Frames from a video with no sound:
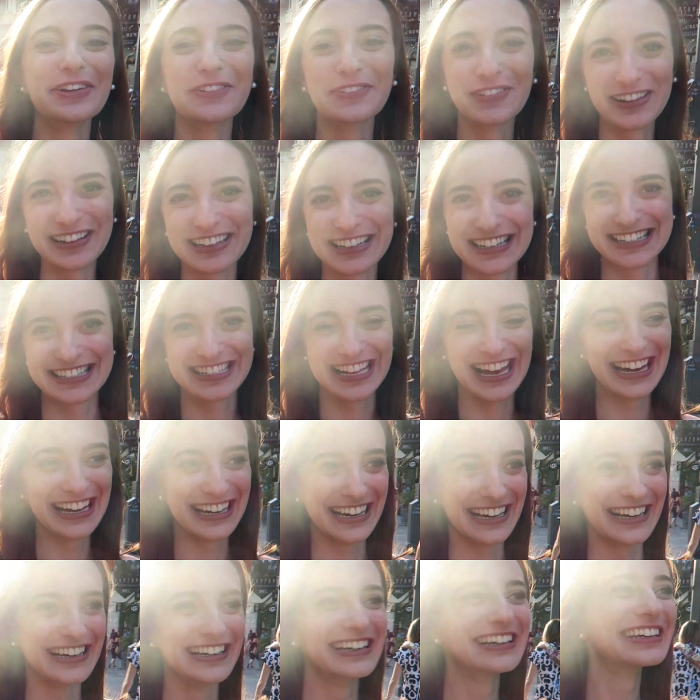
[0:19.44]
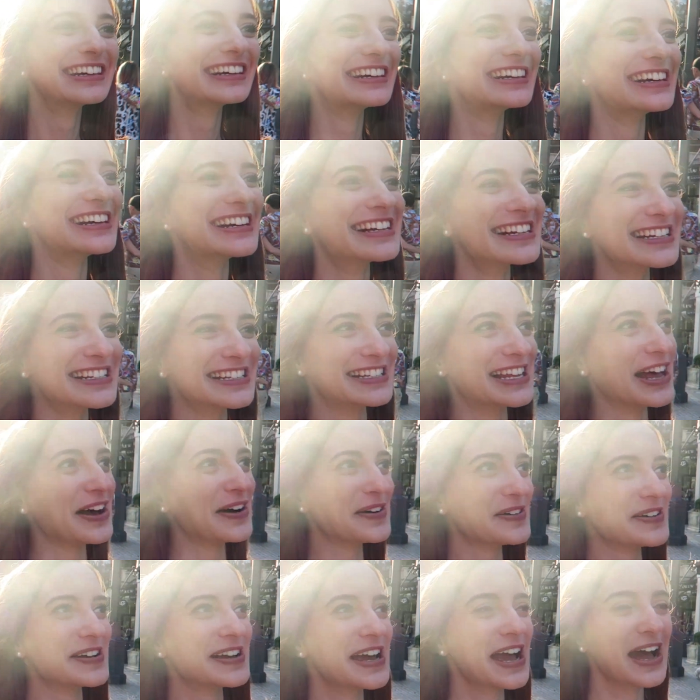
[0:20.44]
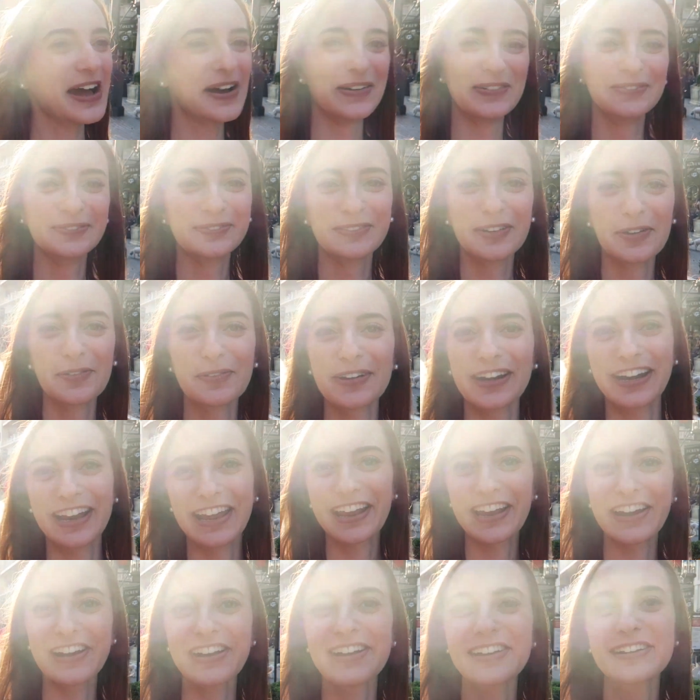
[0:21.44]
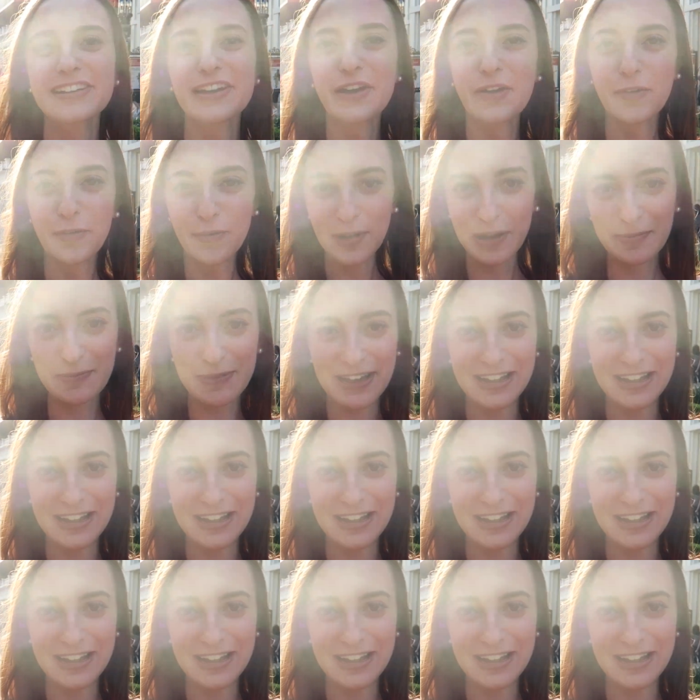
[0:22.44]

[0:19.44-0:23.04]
we're really excited. So yeah, we're here. We